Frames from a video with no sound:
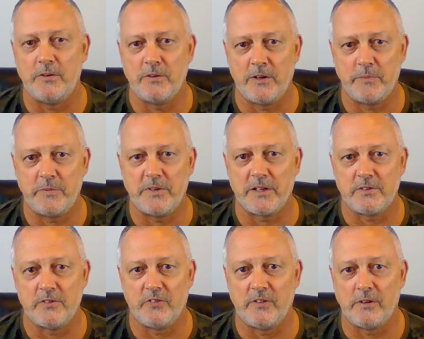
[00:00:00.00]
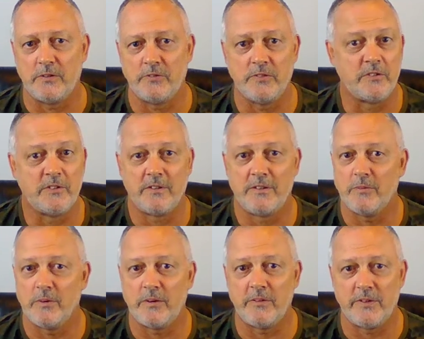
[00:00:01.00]
know how to protect yourselves, and there's nothing
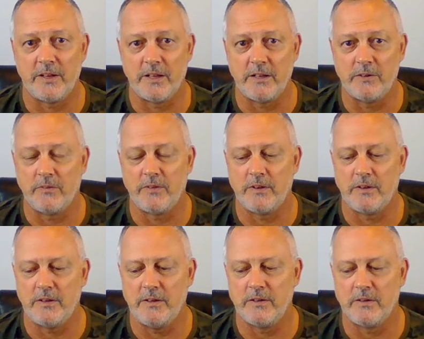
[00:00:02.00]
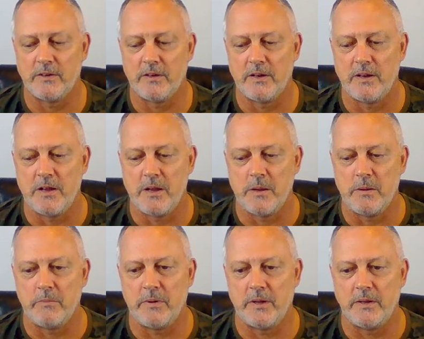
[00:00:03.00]
wrong with that, I don't think, either.
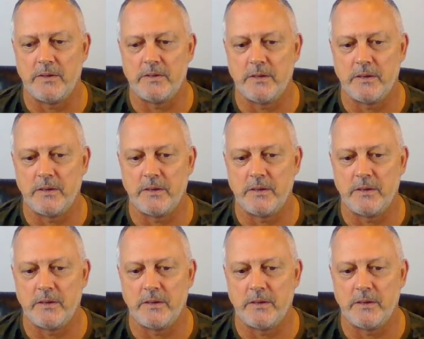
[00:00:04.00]
But